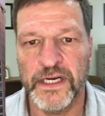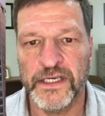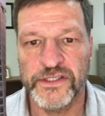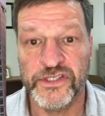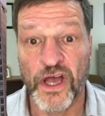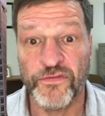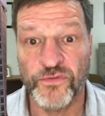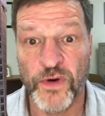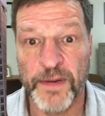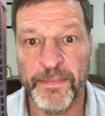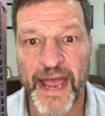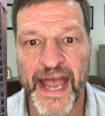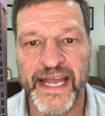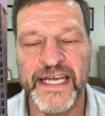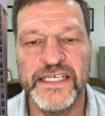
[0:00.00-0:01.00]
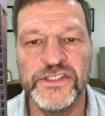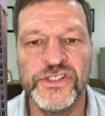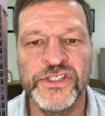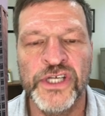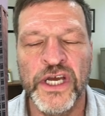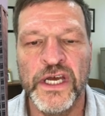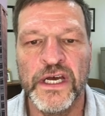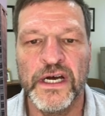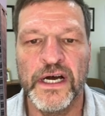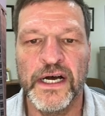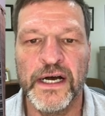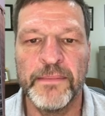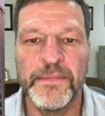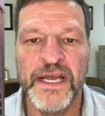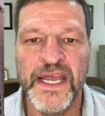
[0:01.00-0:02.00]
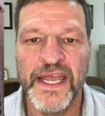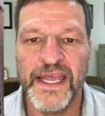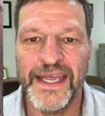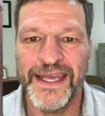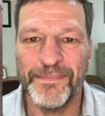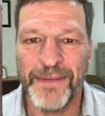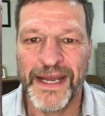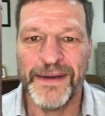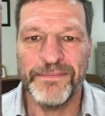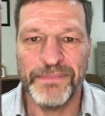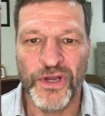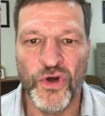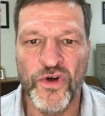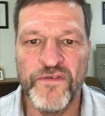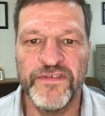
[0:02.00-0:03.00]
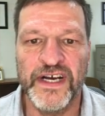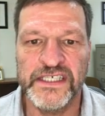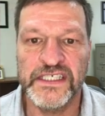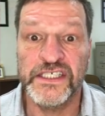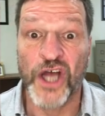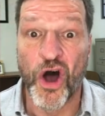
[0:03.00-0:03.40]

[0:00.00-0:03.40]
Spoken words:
software package, it might behoove us to